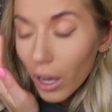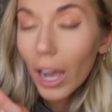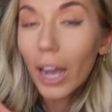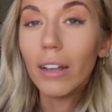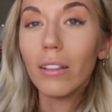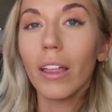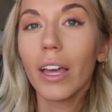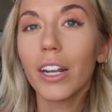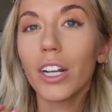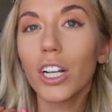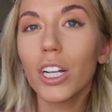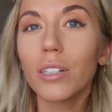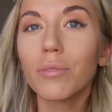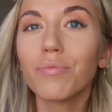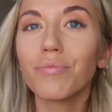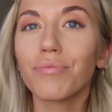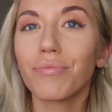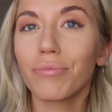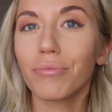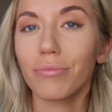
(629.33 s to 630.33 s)

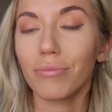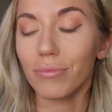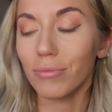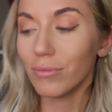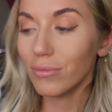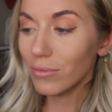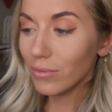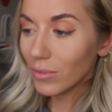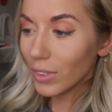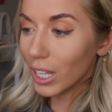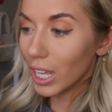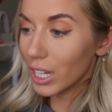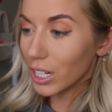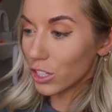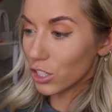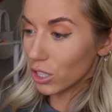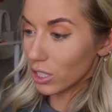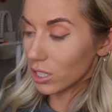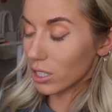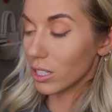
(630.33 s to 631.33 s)
eyeliner.
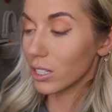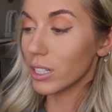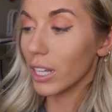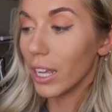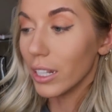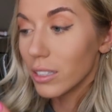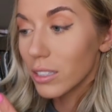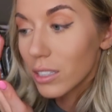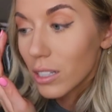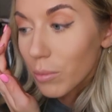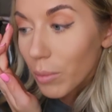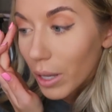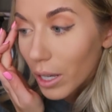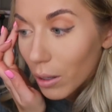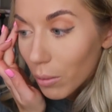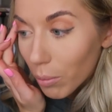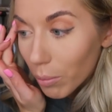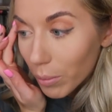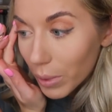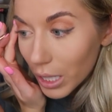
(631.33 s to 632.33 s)
It just tends to
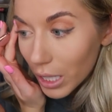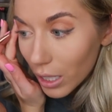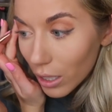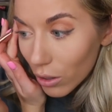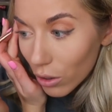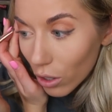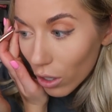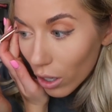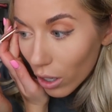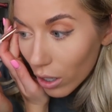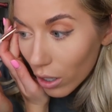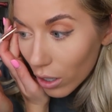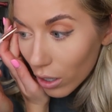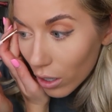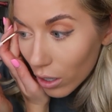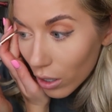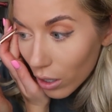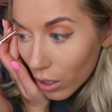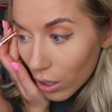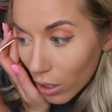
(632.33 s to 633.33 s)
make
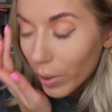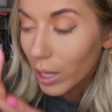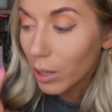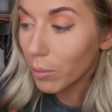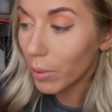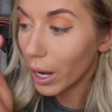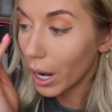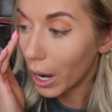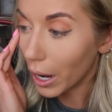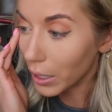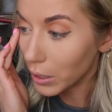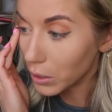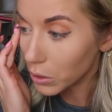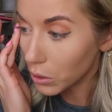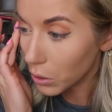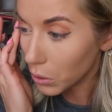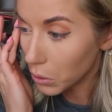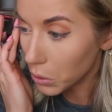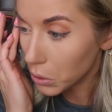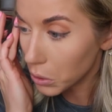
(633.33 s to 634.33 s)
my
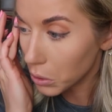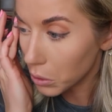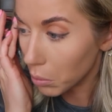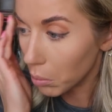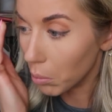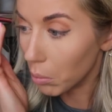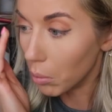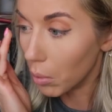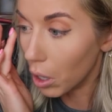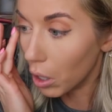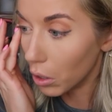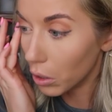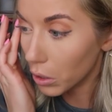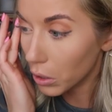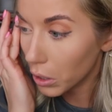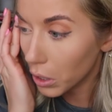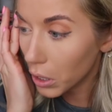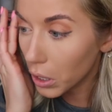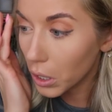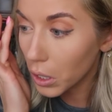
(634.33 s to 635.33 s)
eyes look
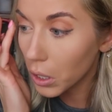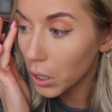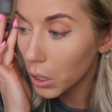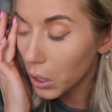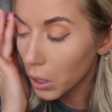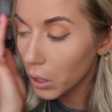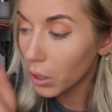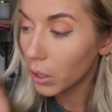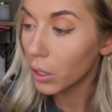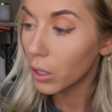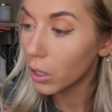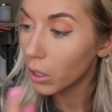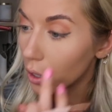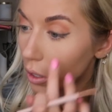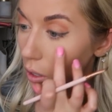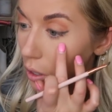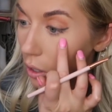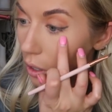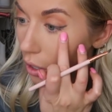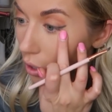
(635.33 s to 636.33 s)
smaller,
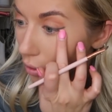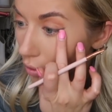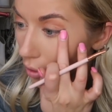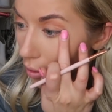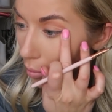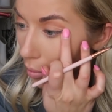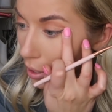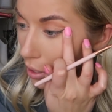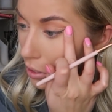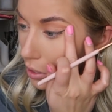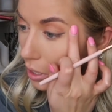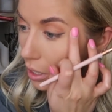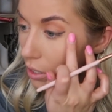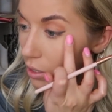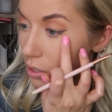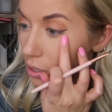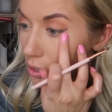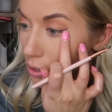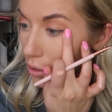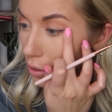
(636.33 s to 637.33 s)
if that makes
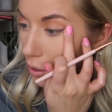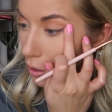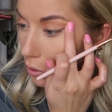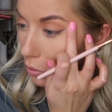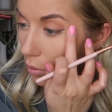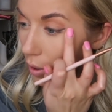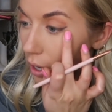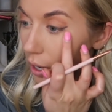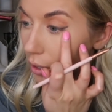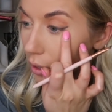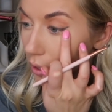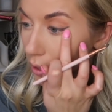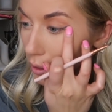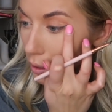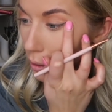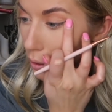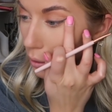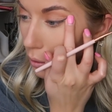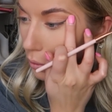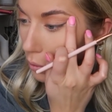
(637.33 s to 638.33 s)
sense. So that's why I like
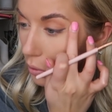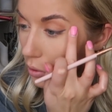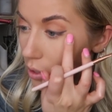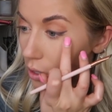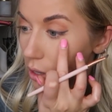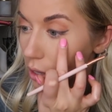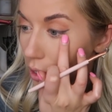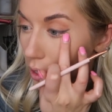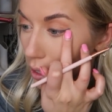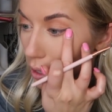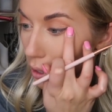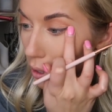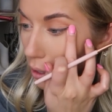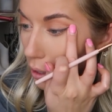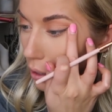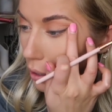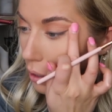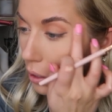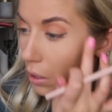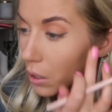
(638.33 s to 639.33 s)
to use
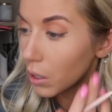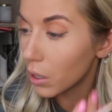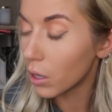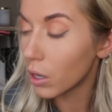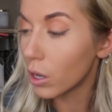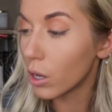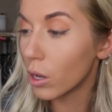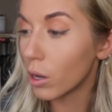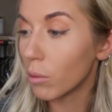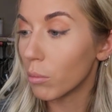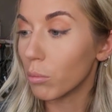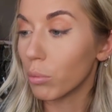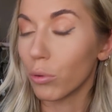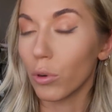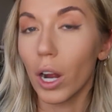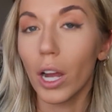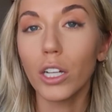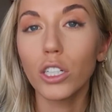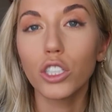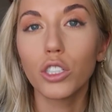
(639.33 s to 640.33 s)
the
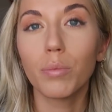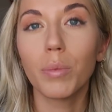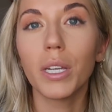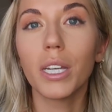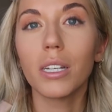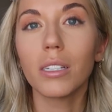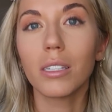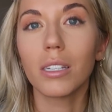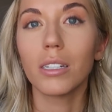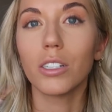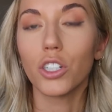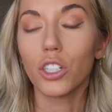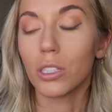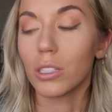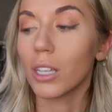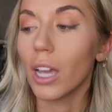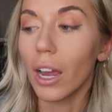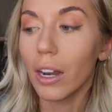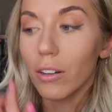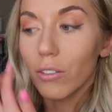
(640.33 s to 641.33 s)
brush, because it
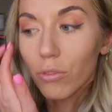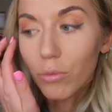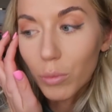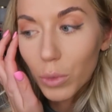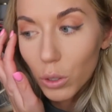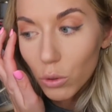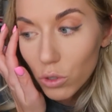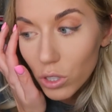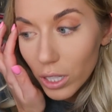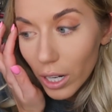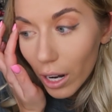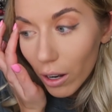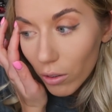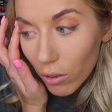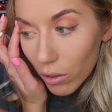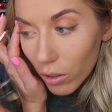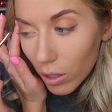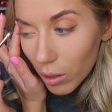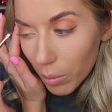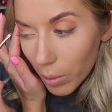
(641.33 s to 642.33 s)
just kind of mutes it
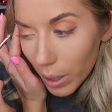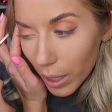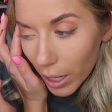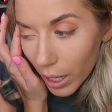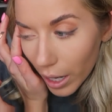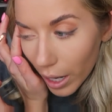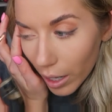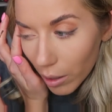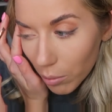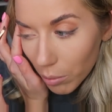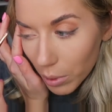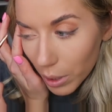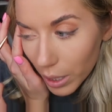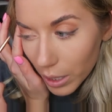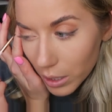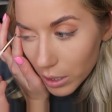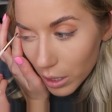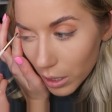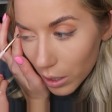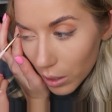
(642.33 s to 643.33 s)
out a little bit and
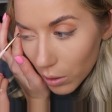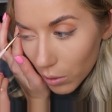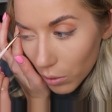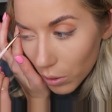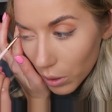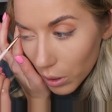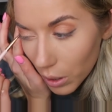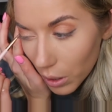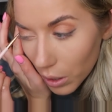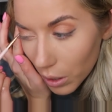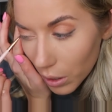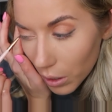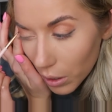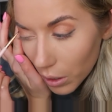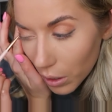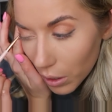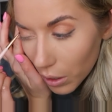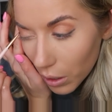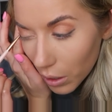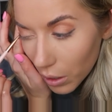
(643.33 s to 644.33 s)
blends it in really
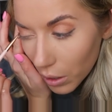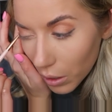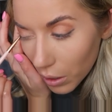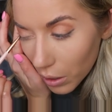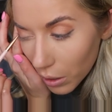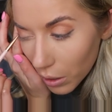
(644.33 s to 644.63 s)
good.